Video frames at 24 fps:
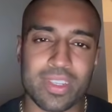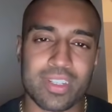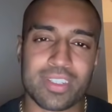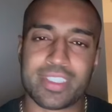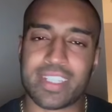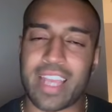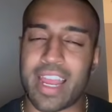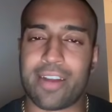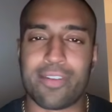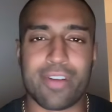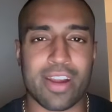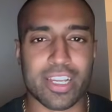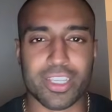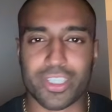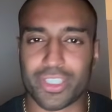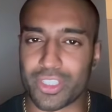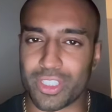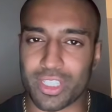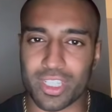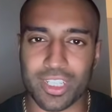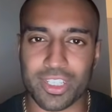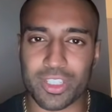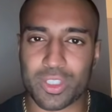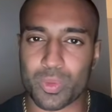
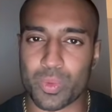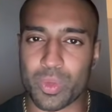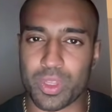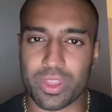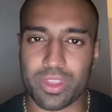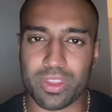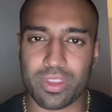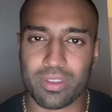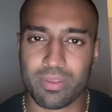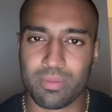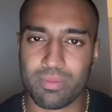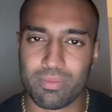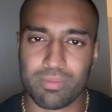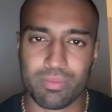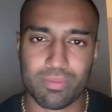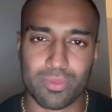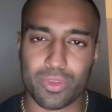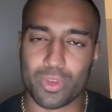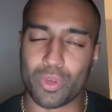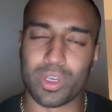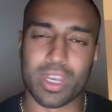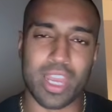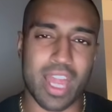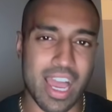directionless with
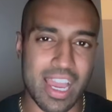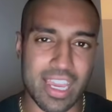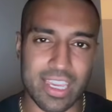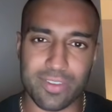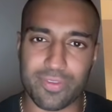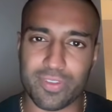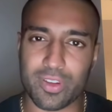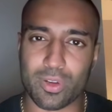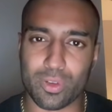your life,